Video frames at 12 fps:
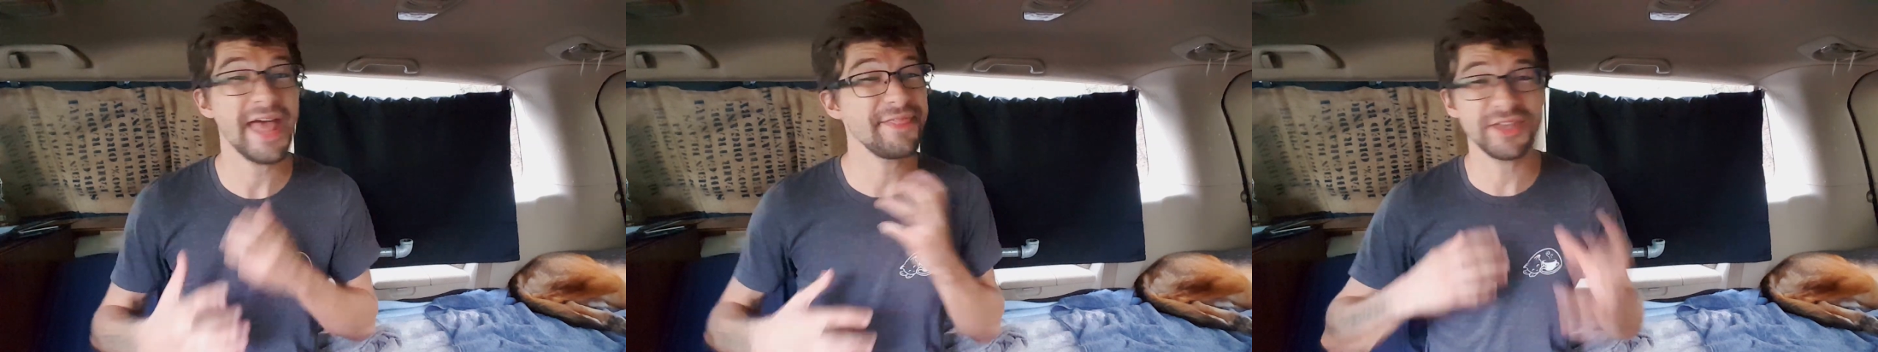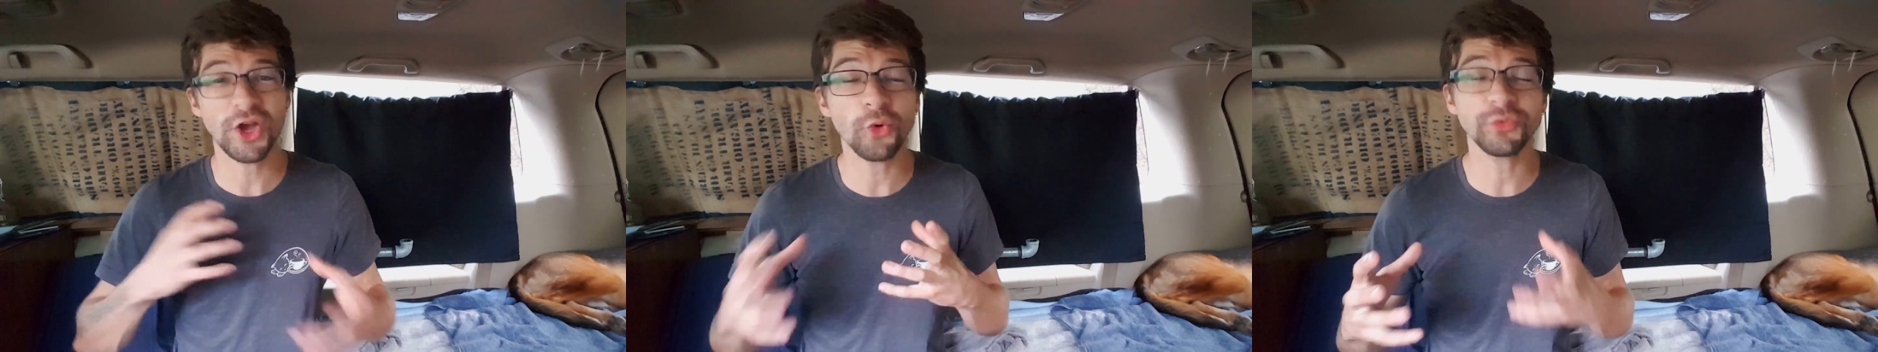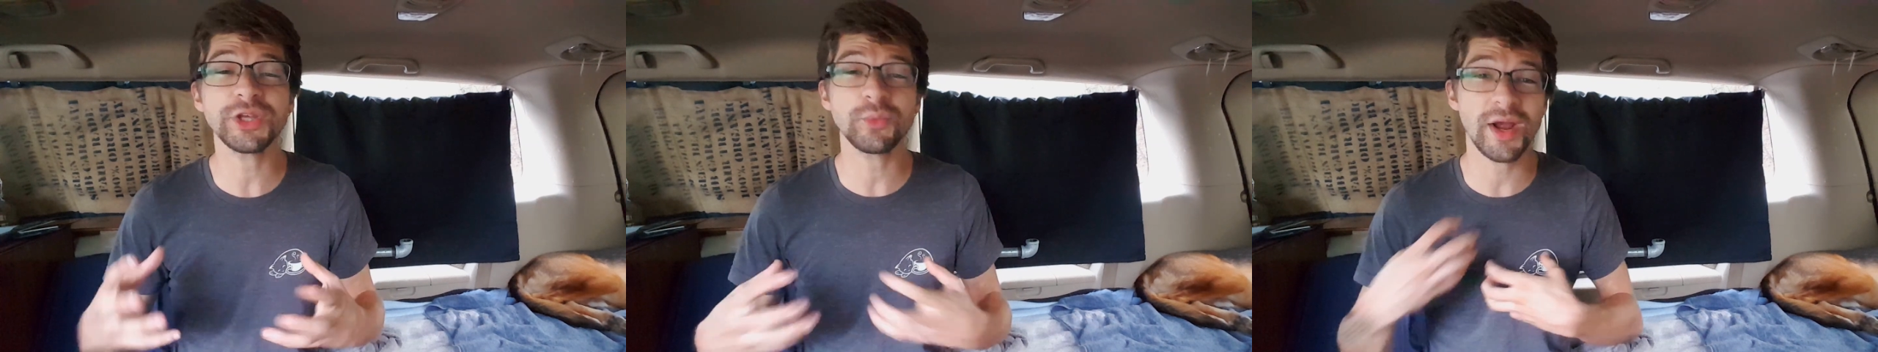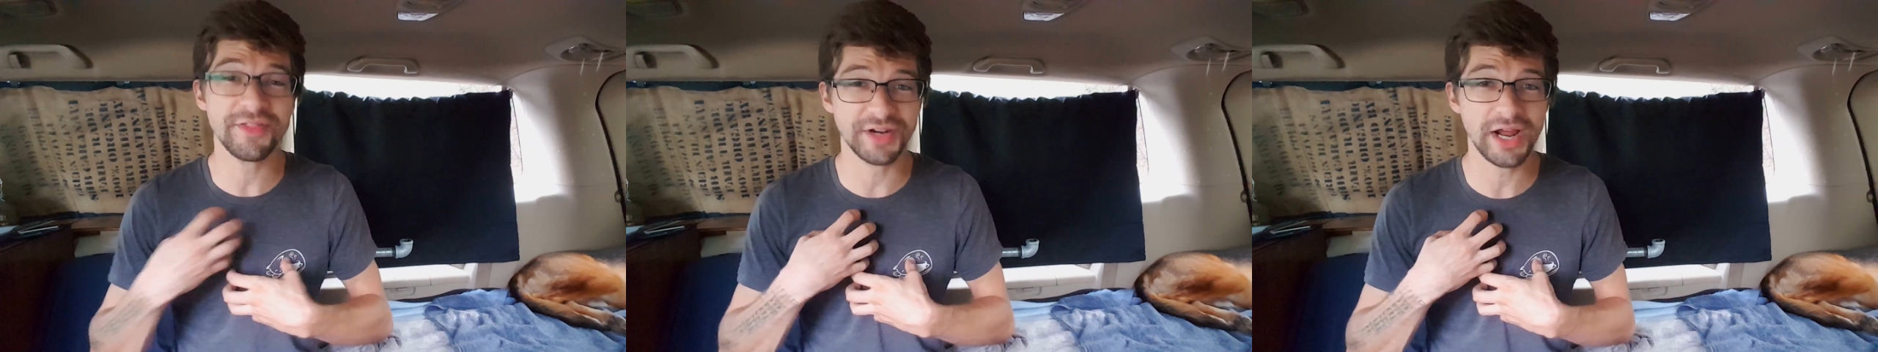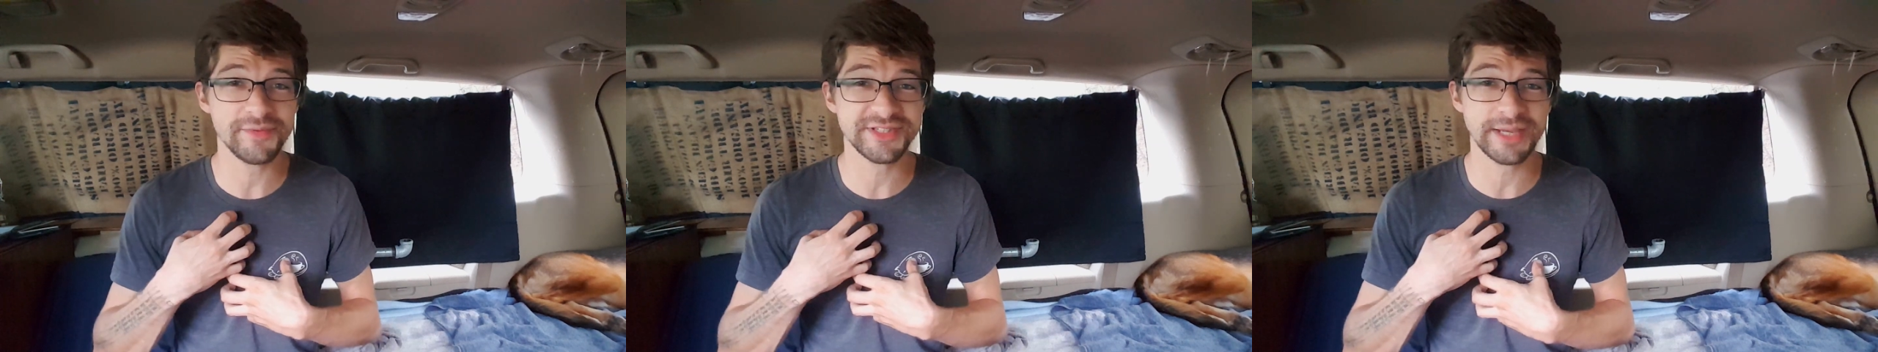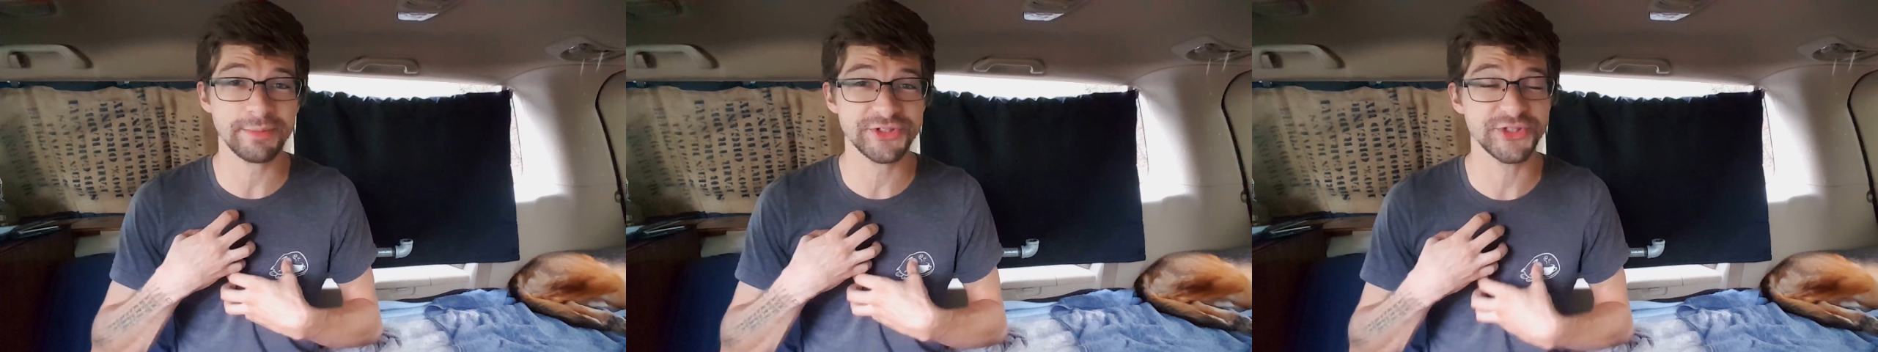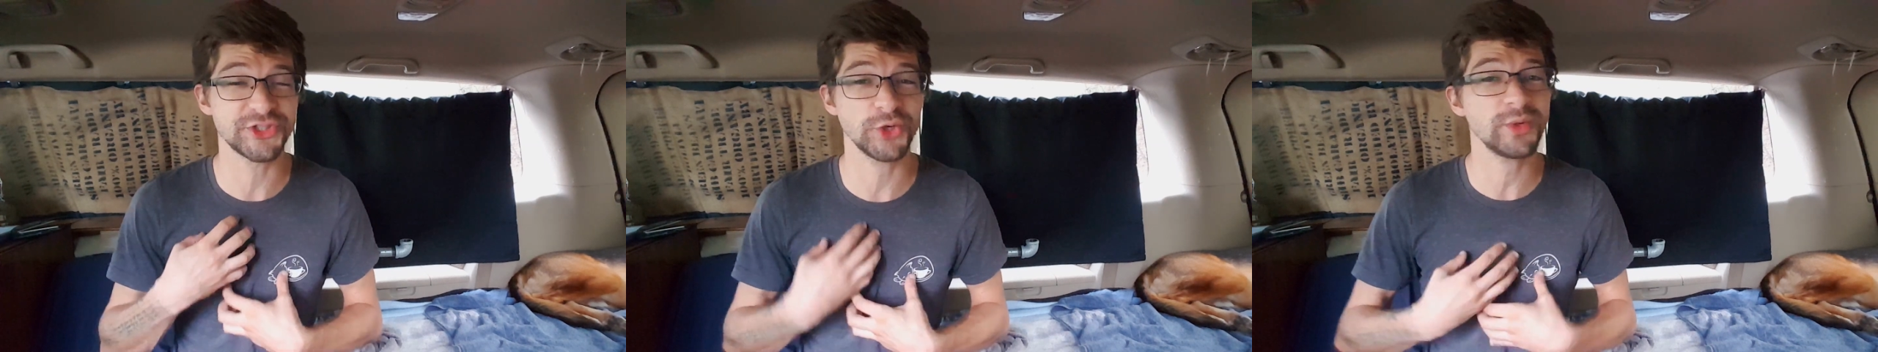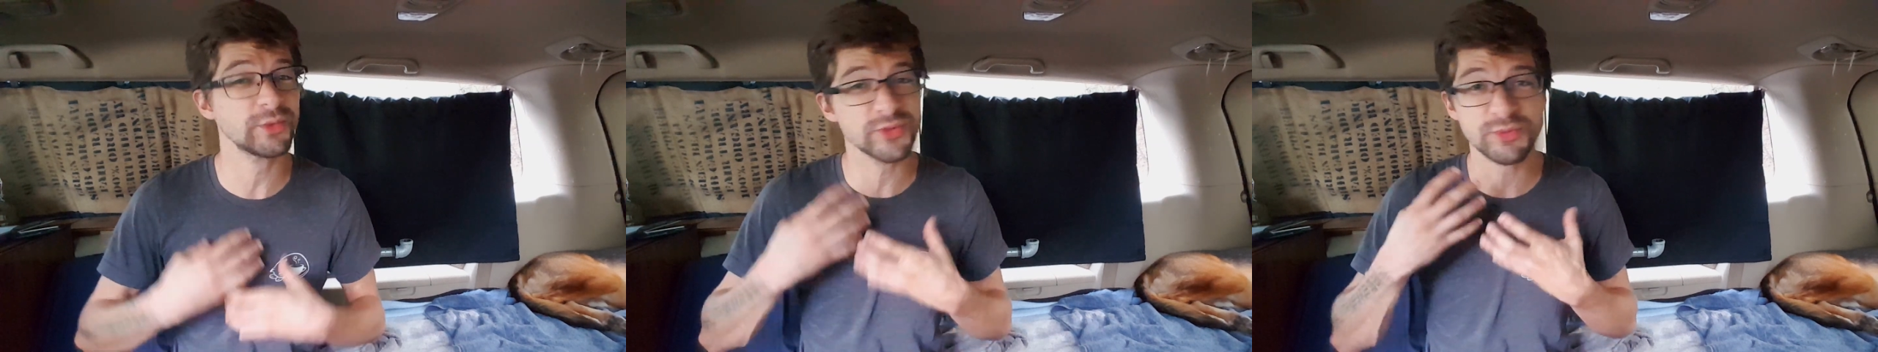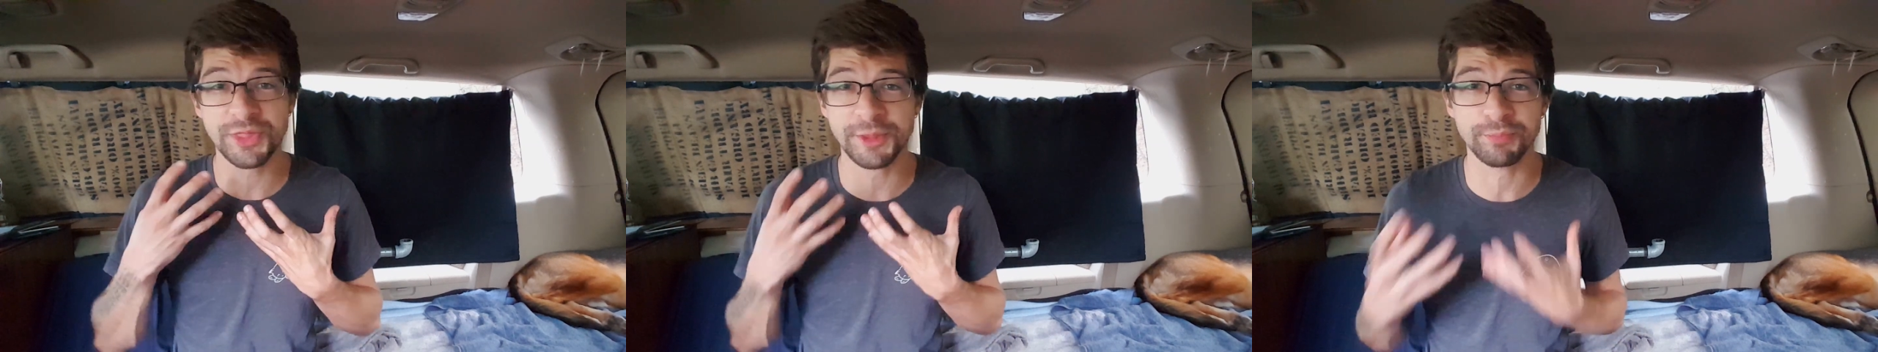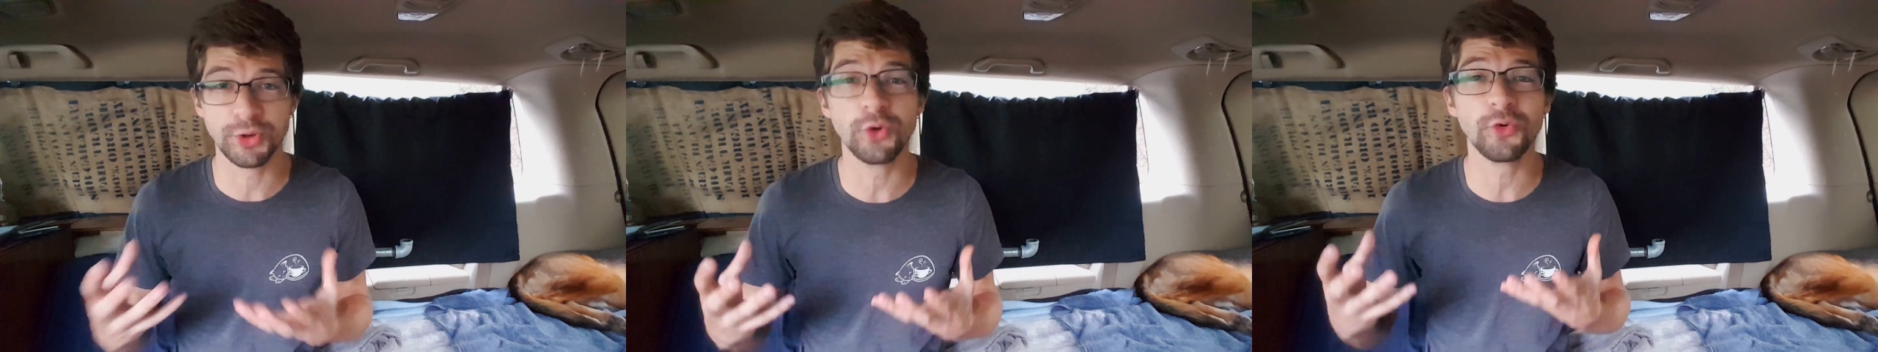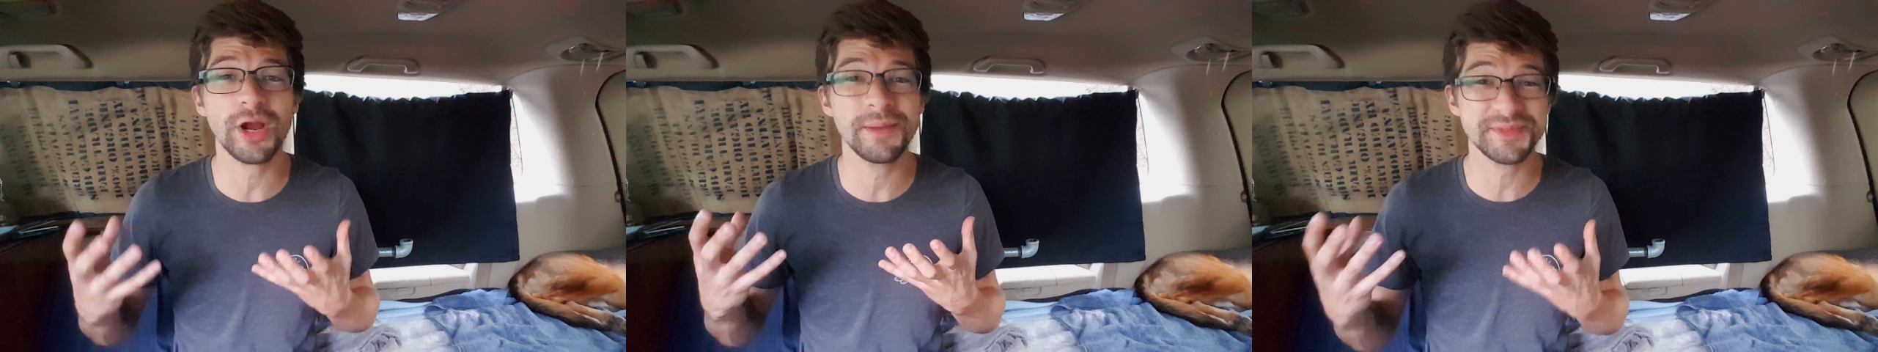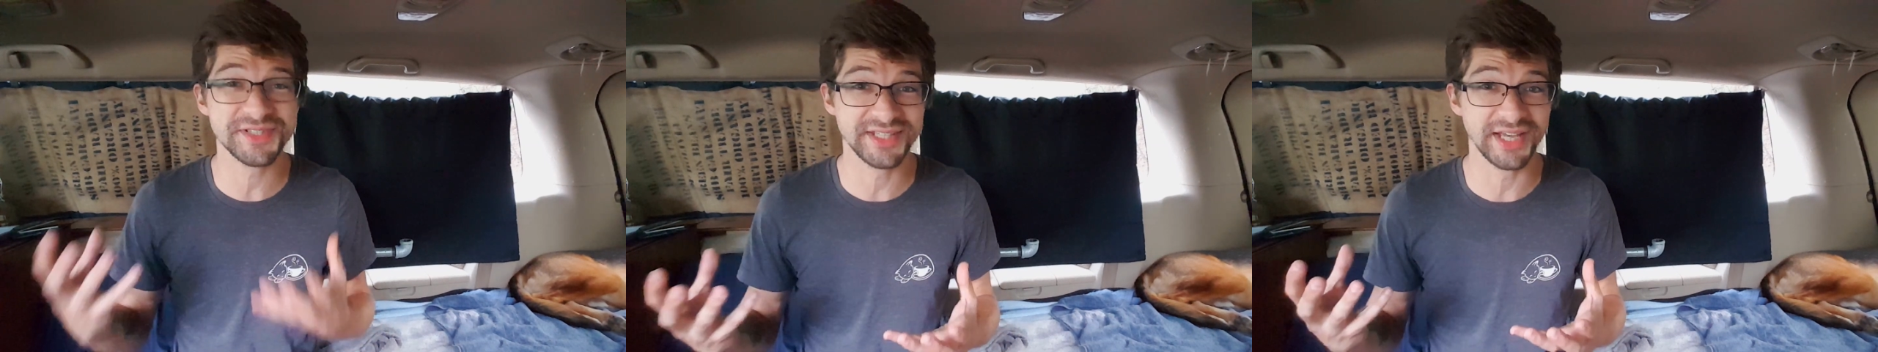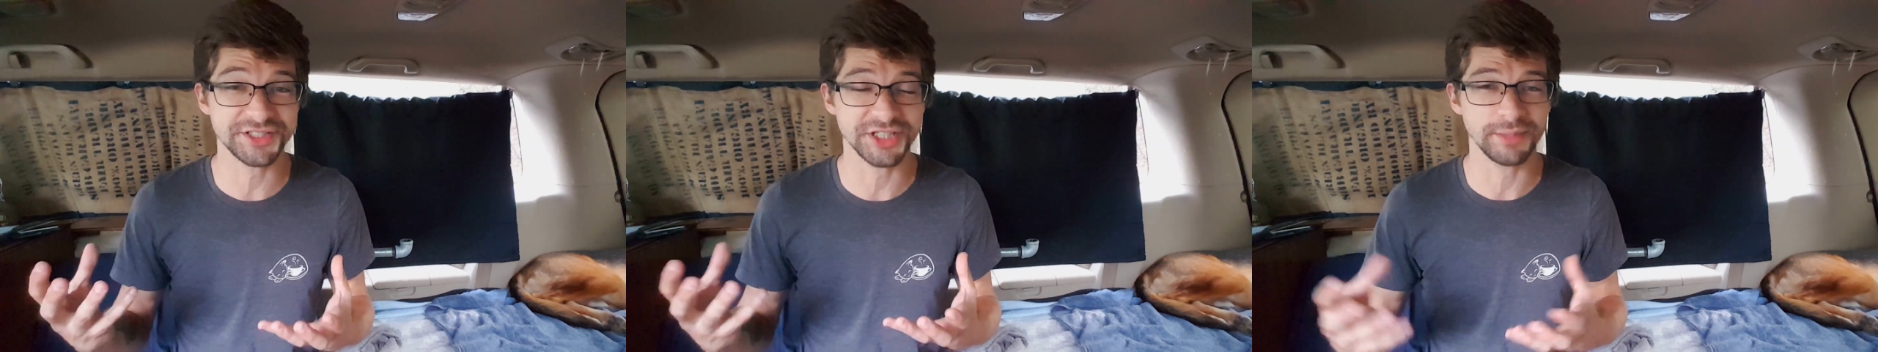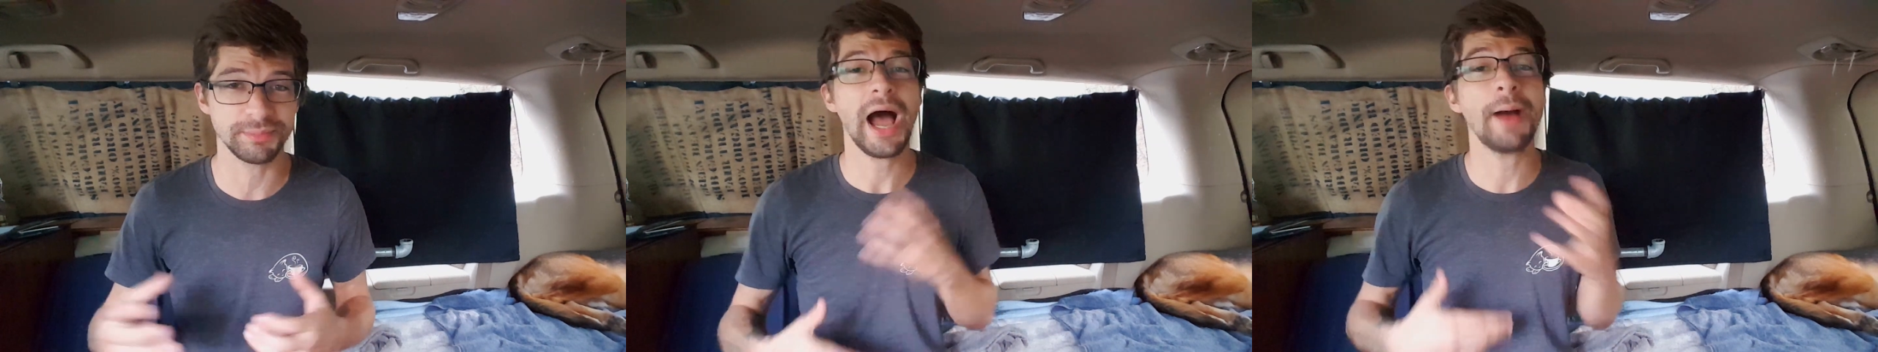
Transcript: and the only way that I was able to do it was with the program SketchUp.